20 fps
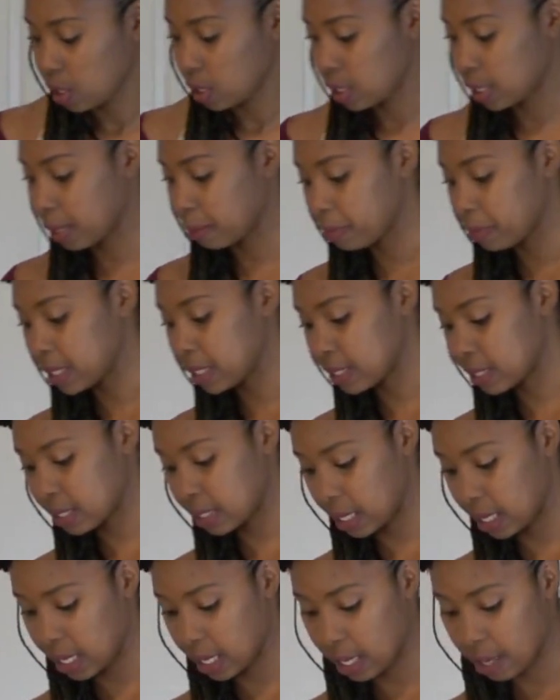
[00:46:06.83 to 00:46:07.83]
Let me
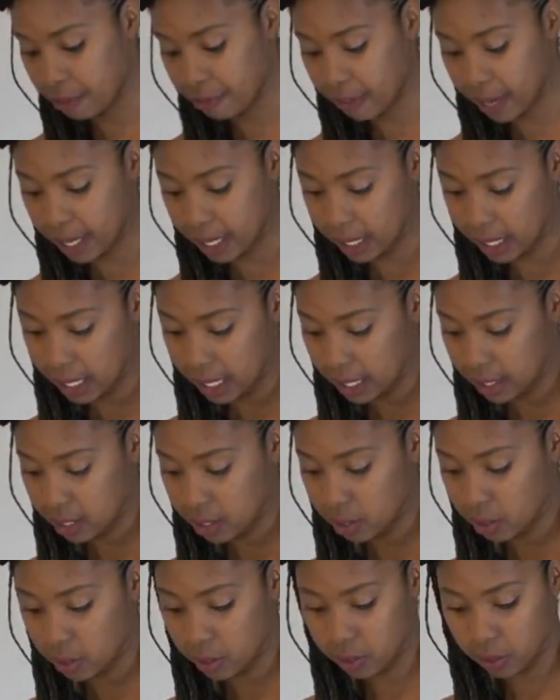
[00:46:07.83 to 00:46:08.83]
see if I need
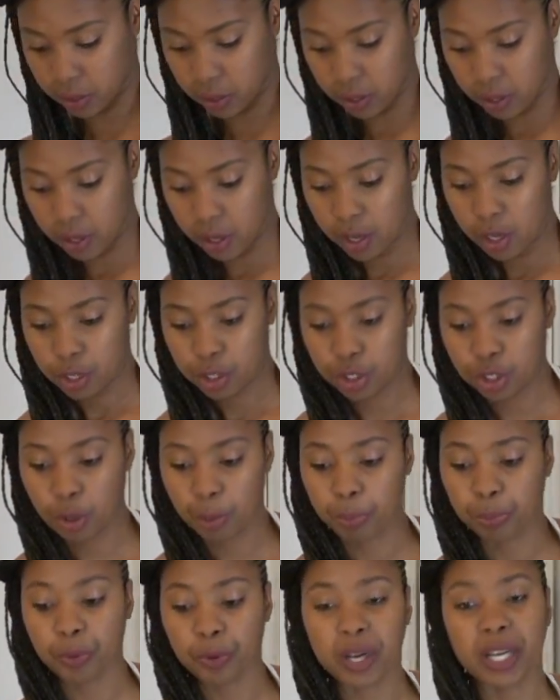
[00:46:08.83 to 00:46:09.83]
to
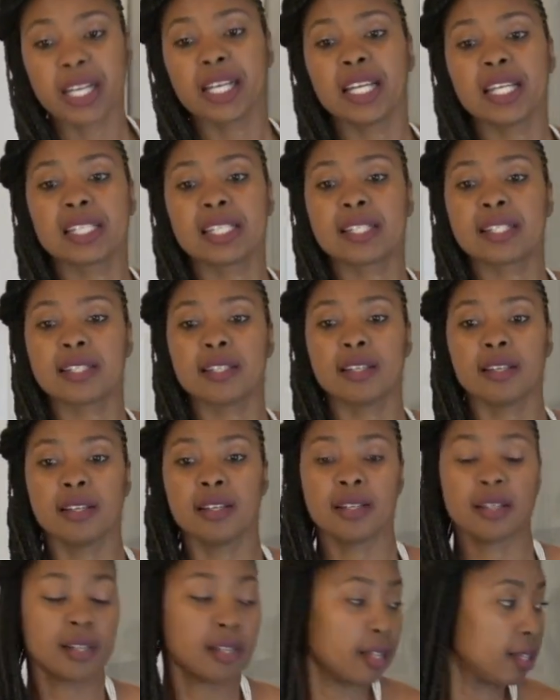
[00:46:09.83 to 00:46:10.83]
bring this
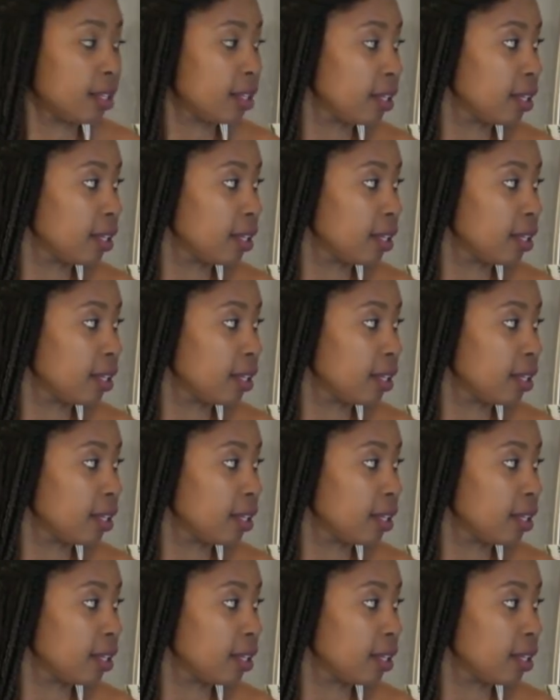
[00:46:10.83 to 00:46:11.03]
to